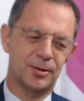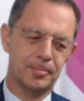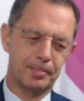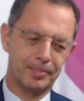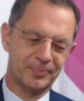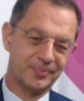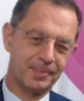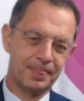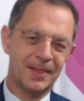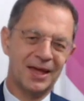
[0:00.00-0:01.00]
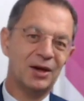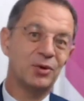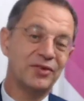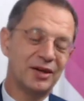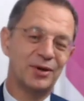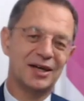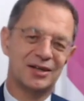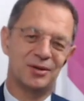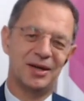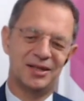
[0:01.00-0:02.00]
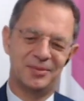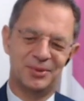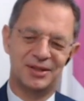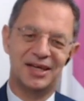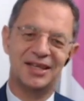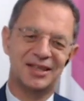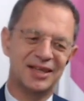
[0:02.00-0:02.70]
a lathe, is it an asset?